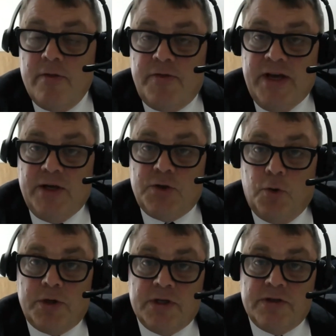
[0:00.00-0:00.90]
These
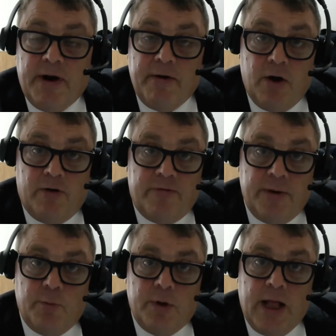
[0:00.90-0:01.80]
orders very
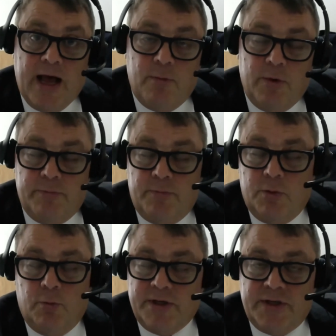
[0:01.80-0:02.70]
often will have, well,
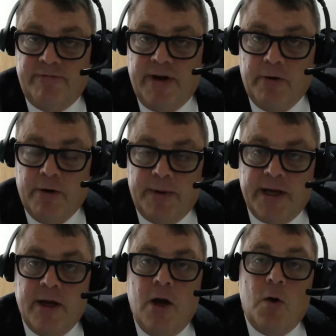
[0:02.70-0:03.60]
almost invariably,